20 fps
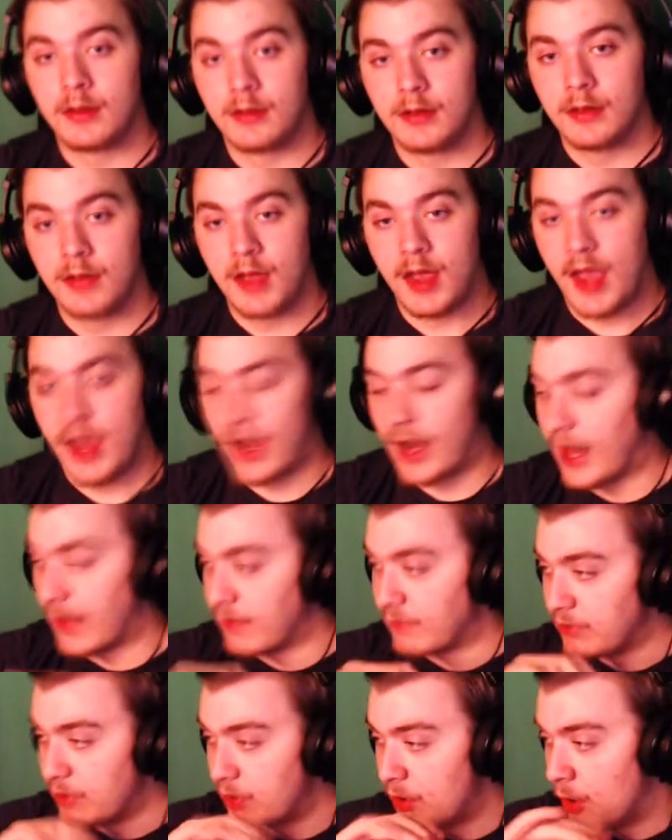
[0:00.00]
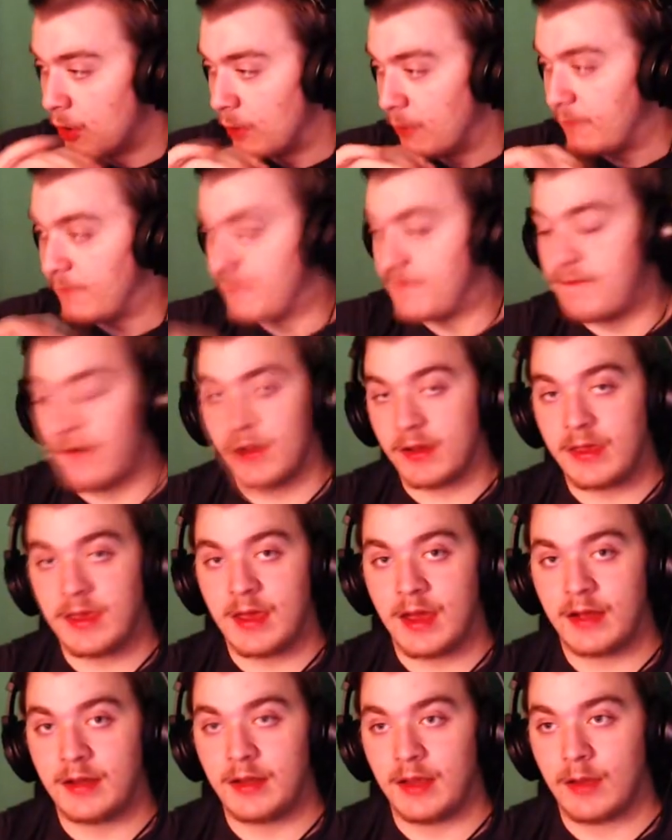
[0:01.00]
And I have no fucking
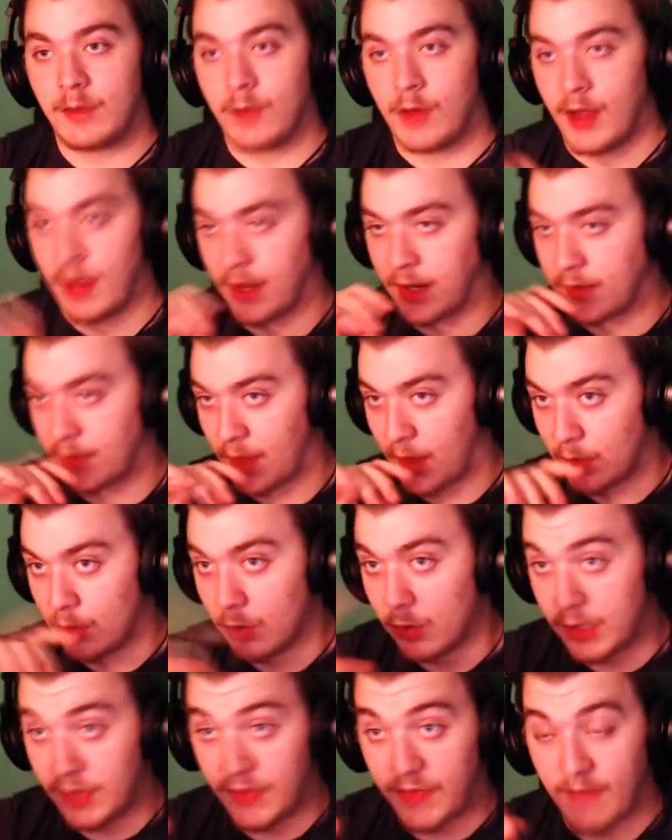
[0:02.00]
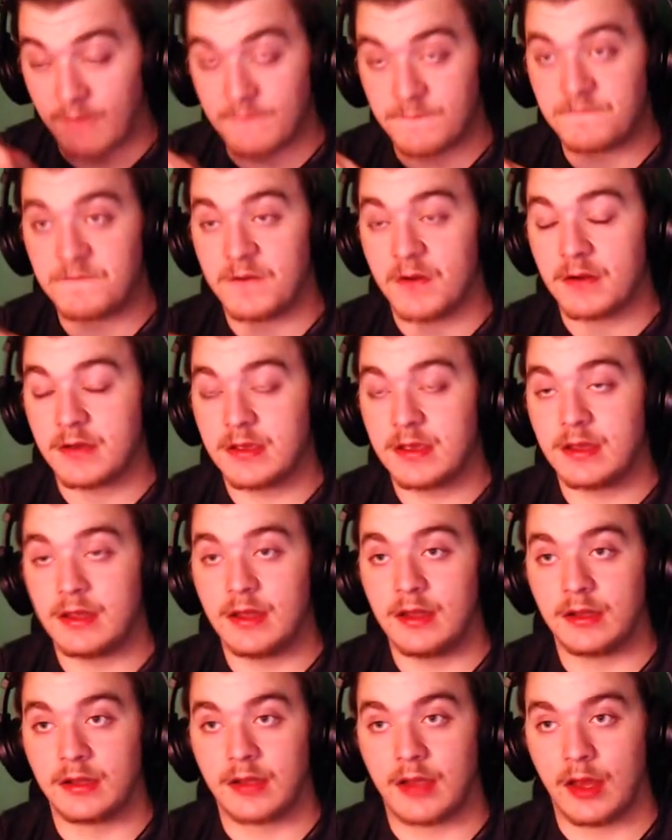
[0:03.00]
idea why, because I look at that fucking
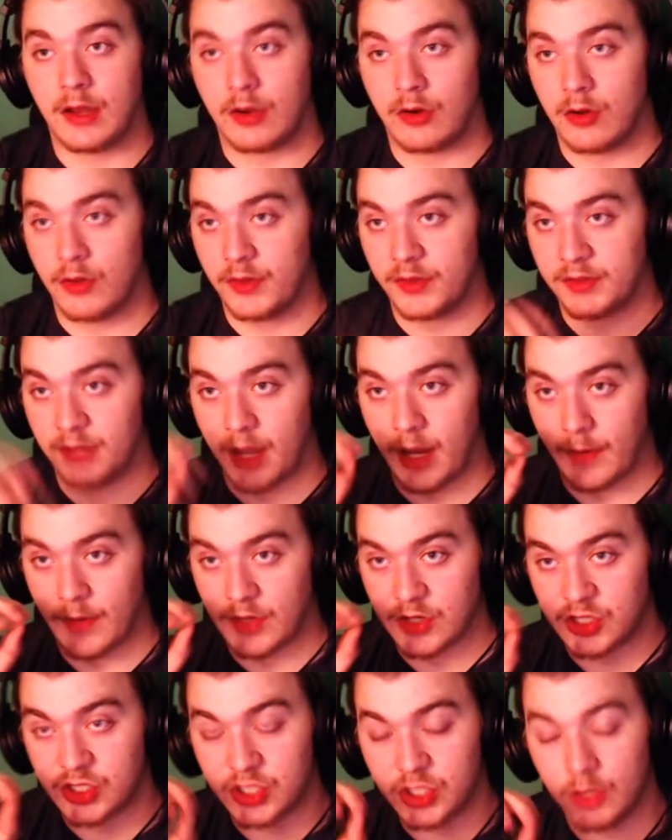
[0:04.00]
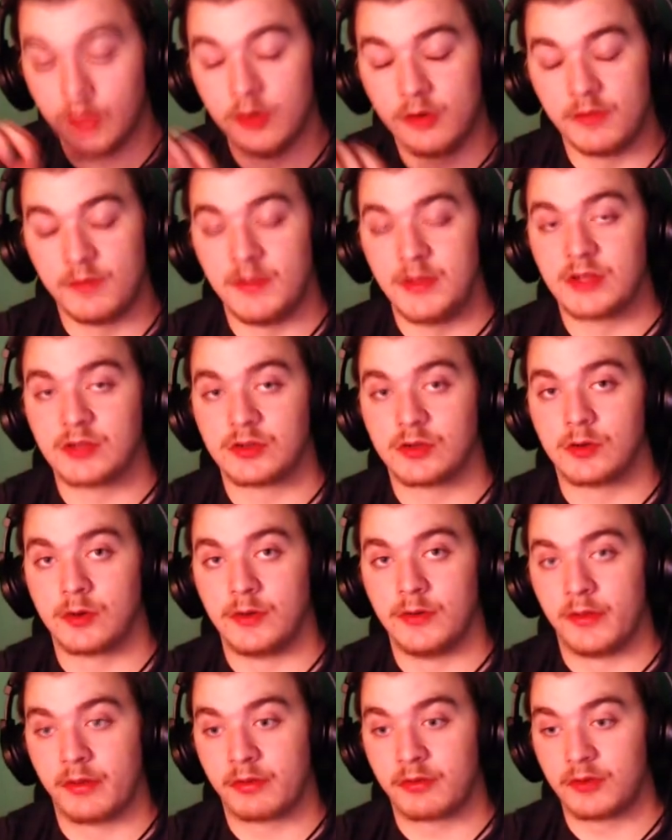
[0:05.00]
indicator all the time that shows me it's recording
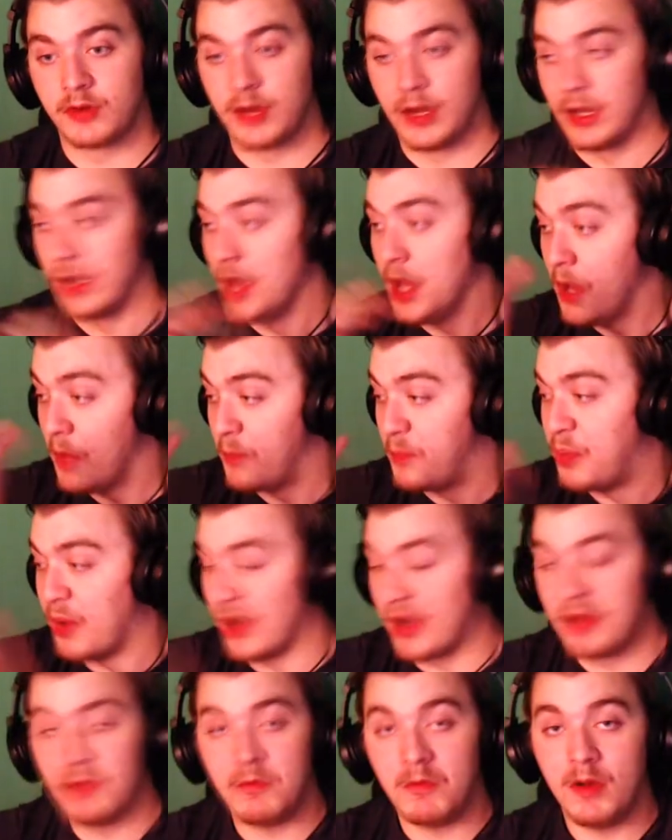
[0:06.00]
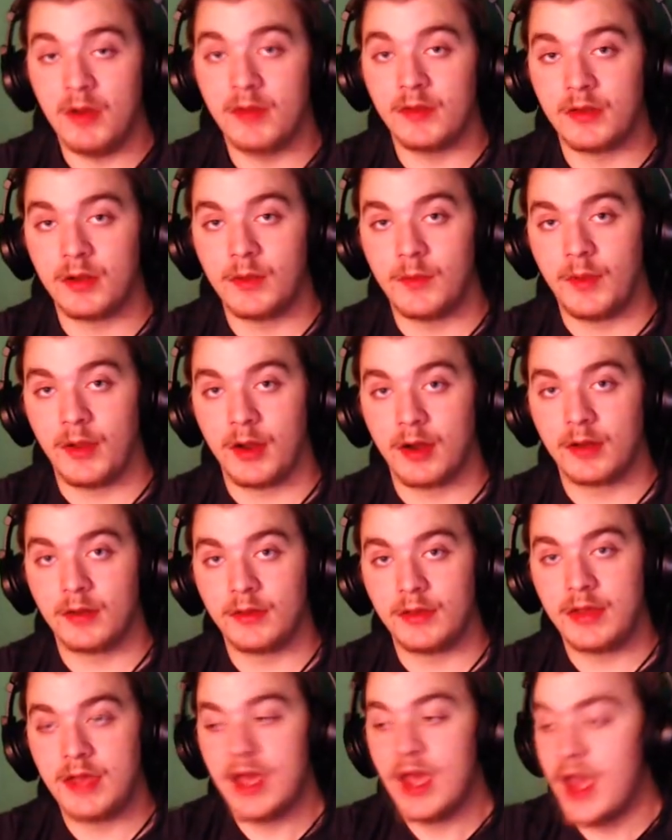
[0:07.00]
the screen, but it wasn't
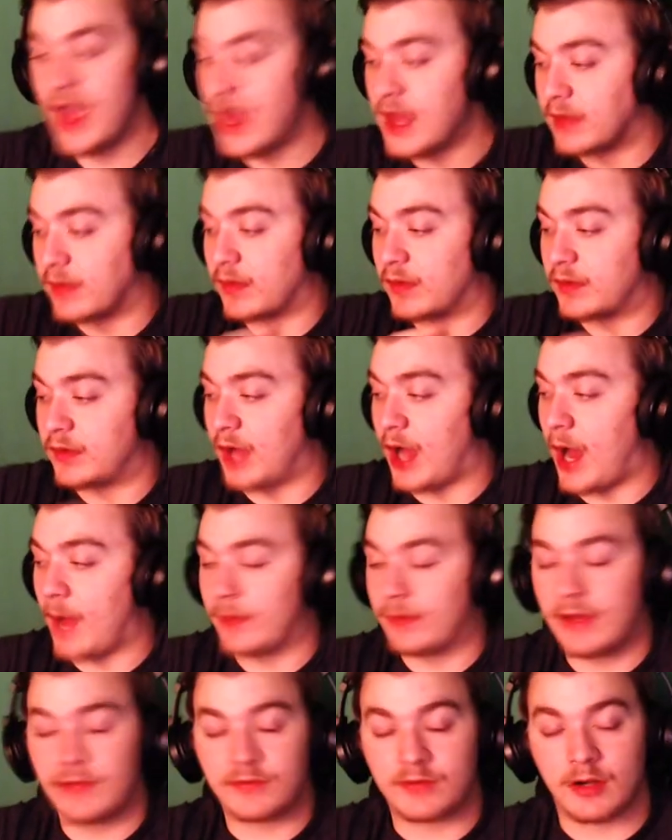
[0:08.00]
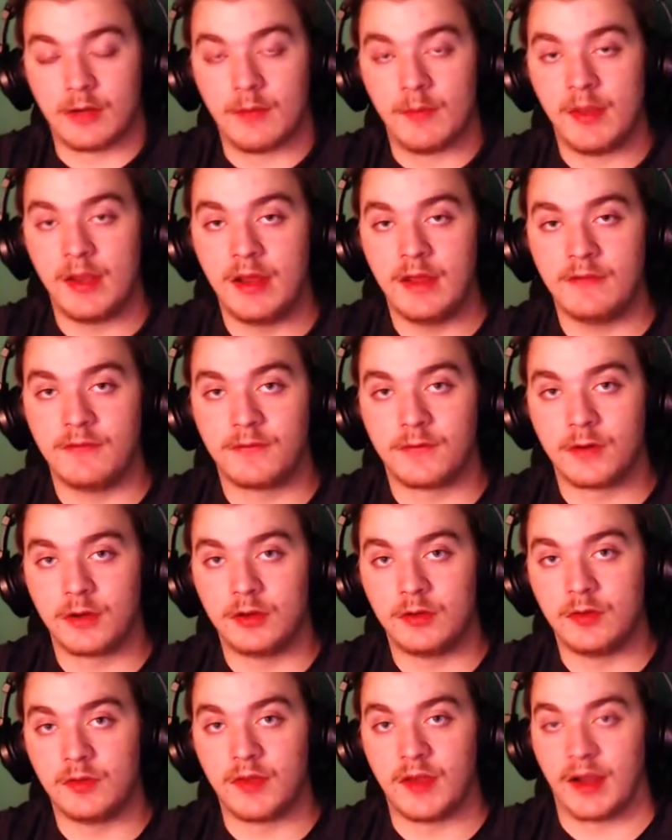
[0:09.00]
apparently. It stopped after a minute and 42
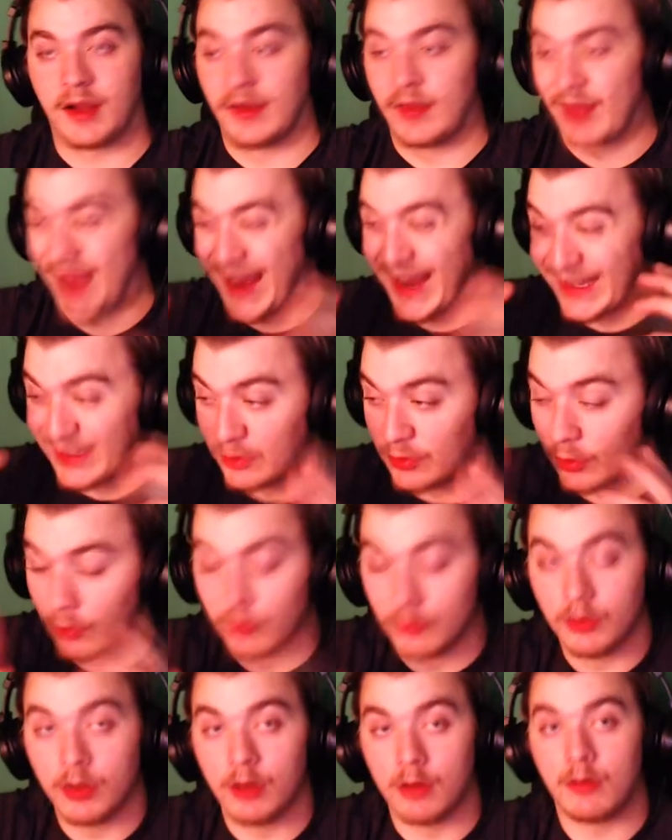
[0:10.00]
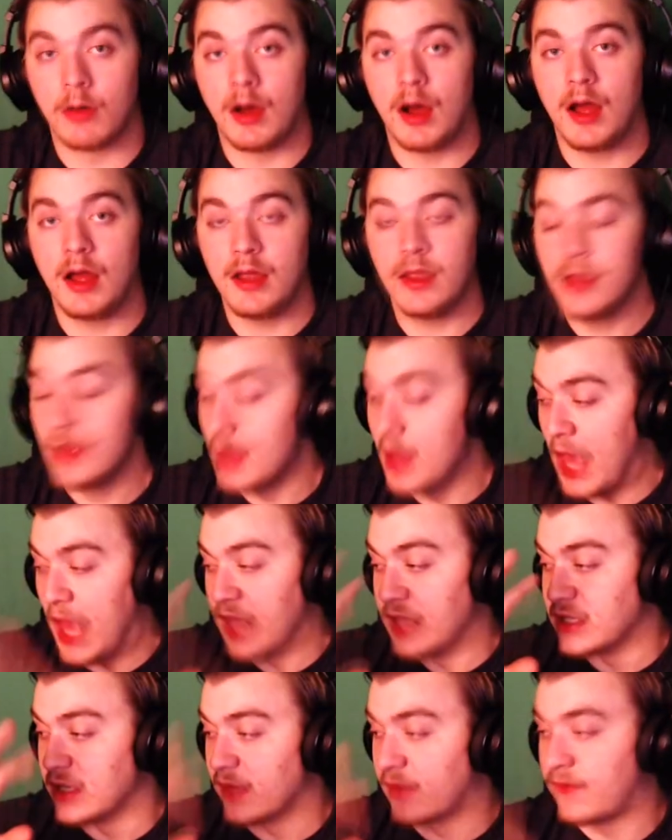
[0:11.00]
seconds. I don't know why, it
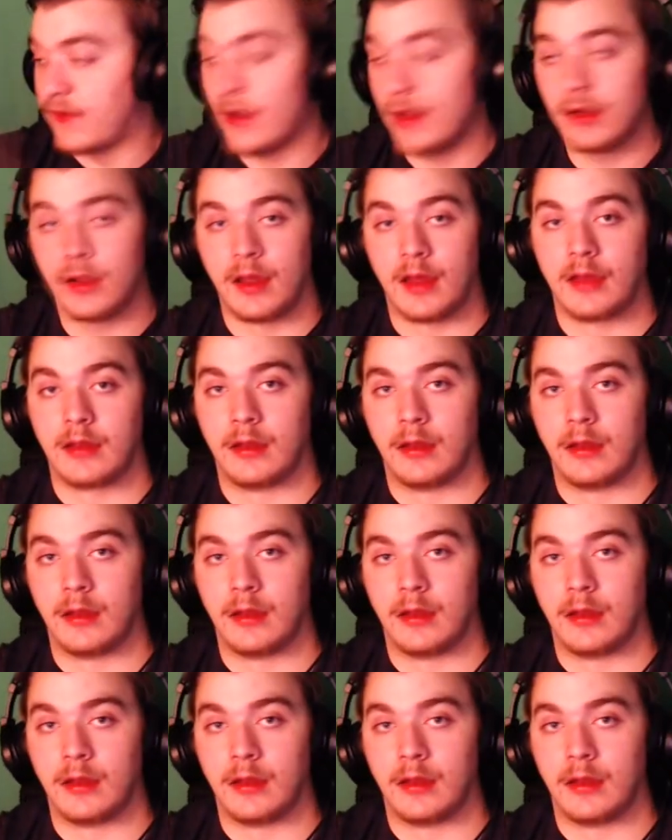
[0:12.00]
just felt like it.